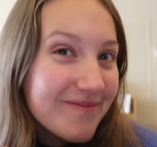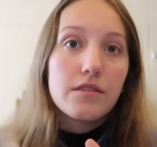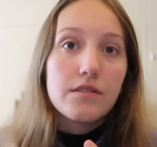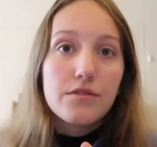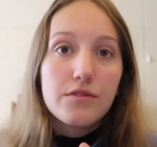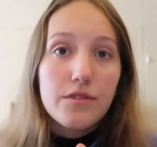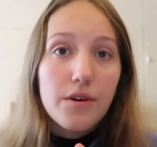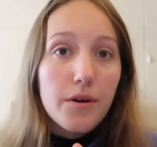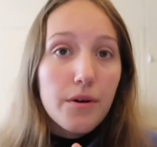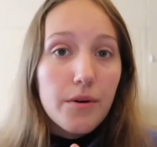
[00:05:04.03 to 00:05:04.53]

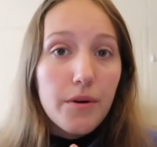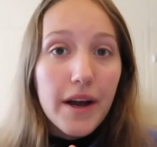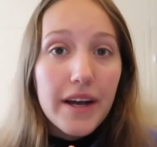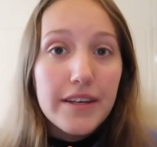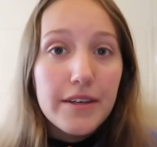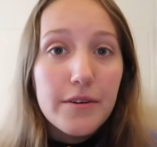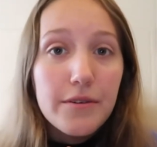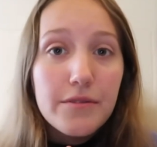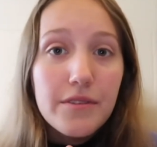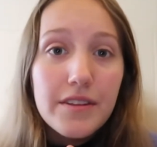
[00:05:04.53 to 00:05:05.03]
So I
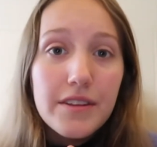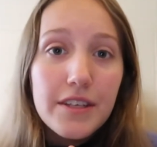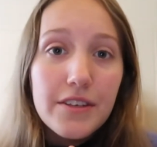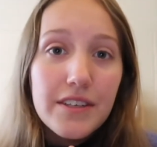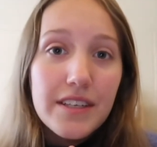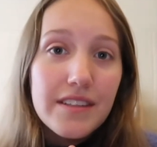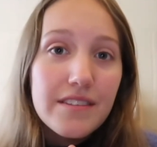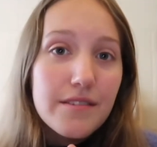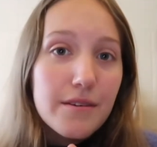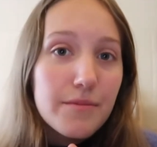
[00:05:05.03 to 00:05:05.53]
know that there
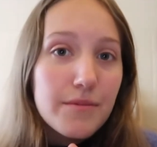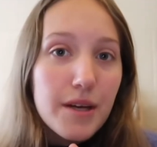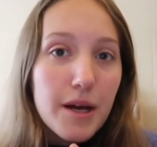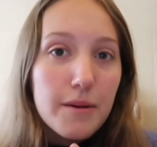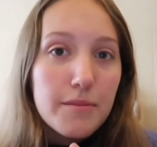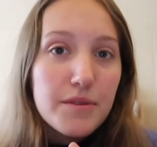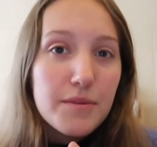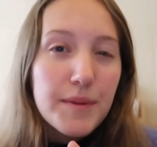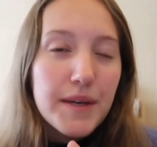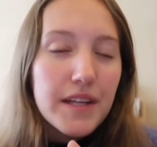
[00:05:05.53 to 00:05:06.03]
can
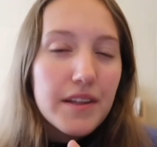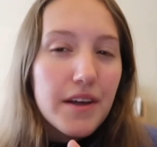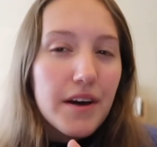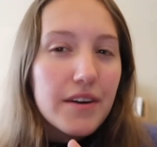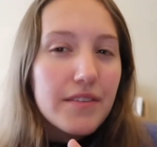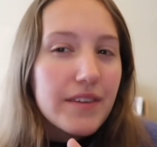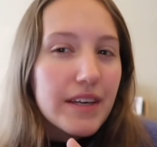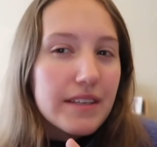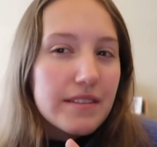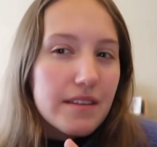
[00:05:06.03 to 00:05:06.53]
sometimes be a lot
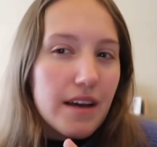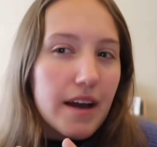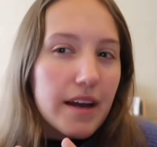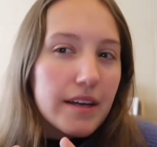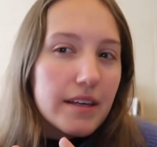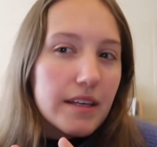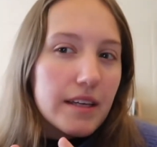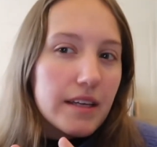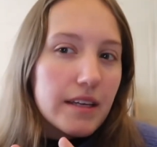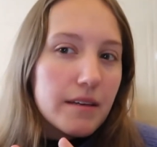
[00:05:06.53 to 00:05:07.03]
of
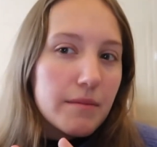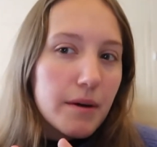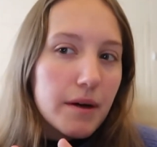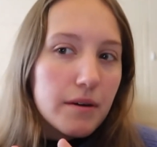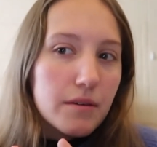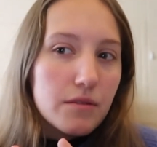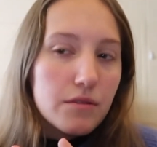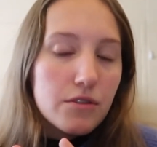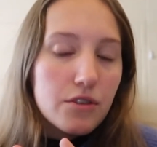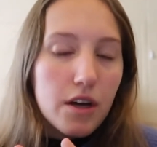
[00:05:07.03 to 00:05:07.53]
anxiety
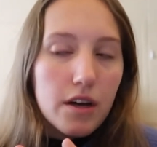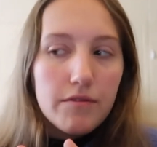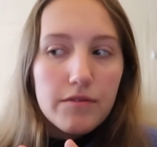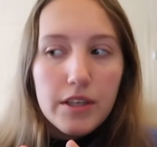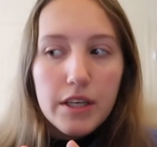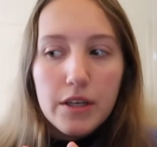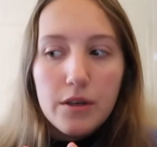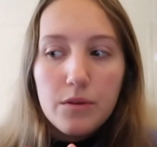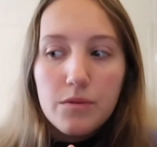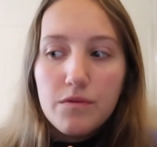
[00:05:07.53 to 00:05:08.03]
about
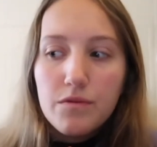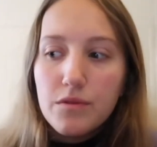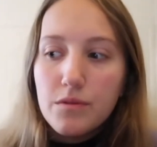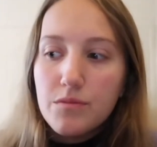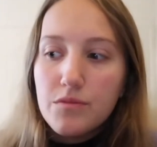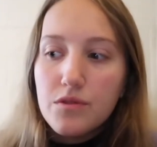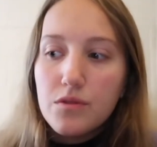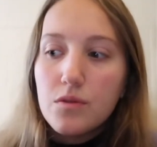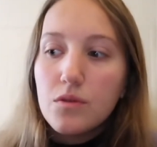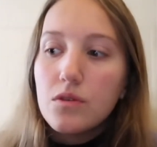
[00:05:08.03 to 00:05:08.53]
traveling home
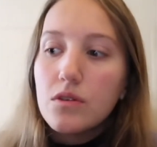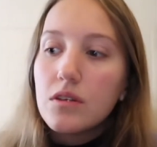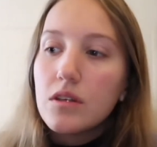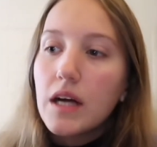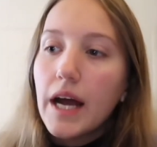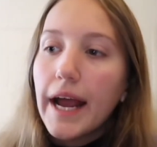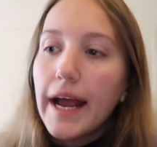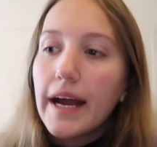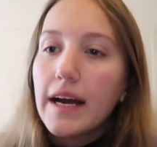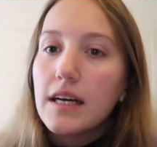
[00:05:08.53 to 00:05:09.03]
from school,
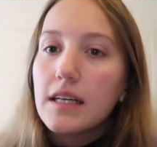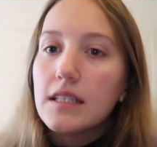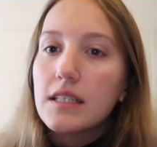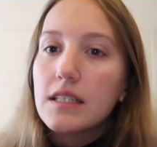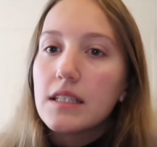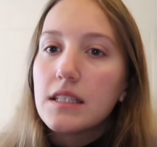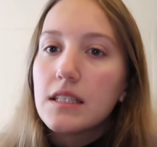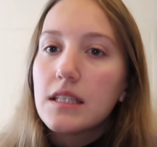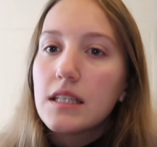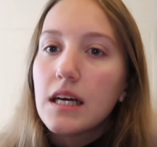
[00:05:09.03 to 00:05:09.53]

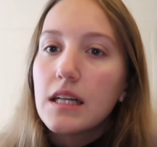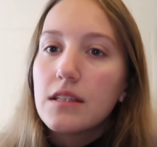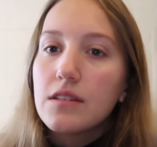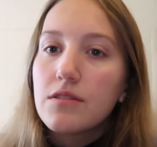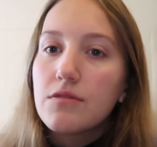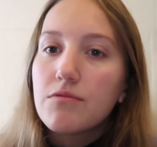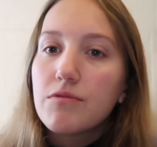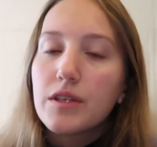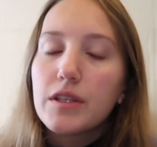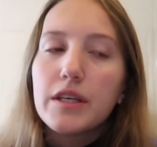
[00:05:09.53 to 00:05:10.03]
and
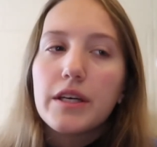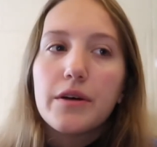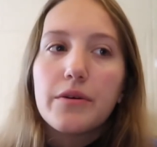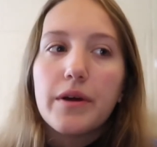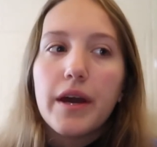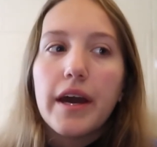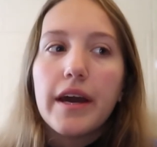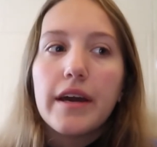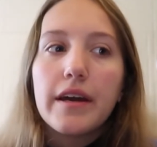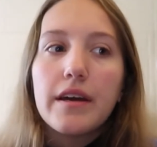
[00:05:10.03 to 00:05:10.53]
that's really
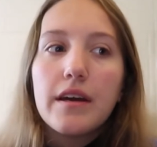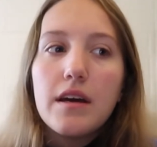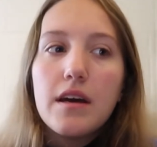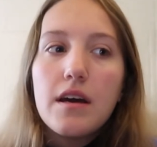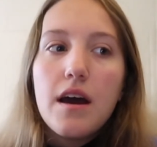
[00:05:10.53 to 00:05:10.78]
okay.